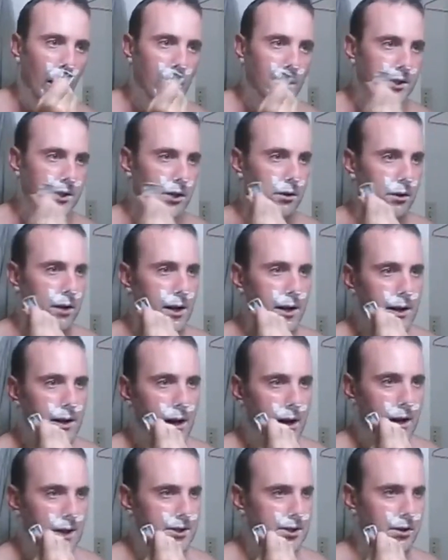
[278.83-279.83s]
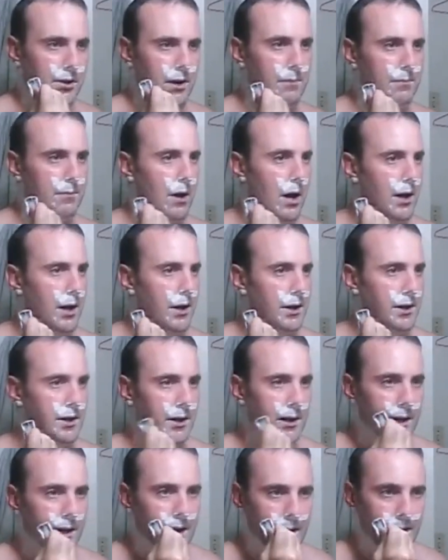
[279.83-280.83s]
It's a great product.
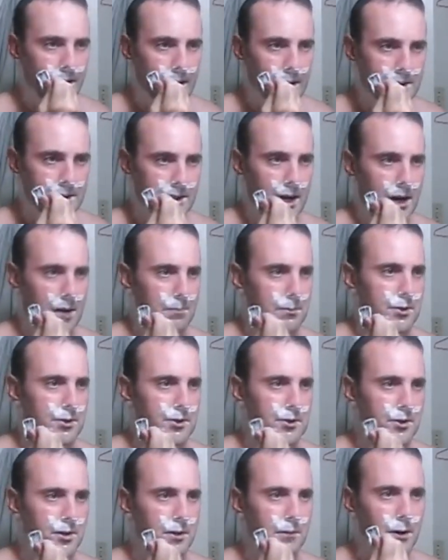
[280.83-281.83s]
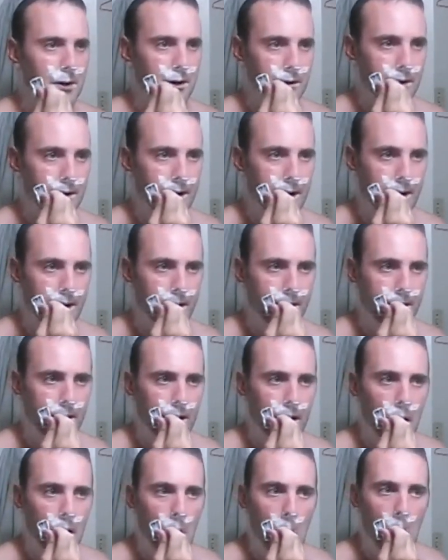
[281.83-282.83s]
You can get it at Shoppers Drug Mart in
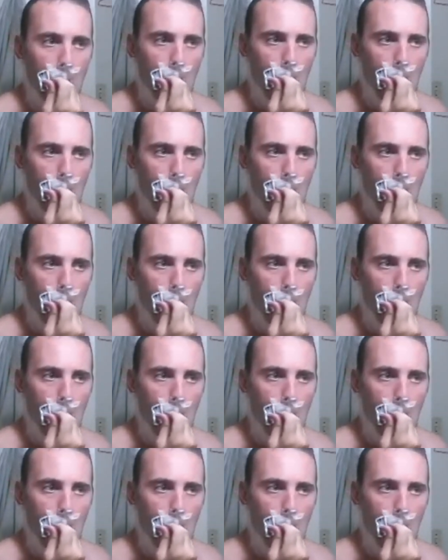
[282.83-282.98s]
Canada,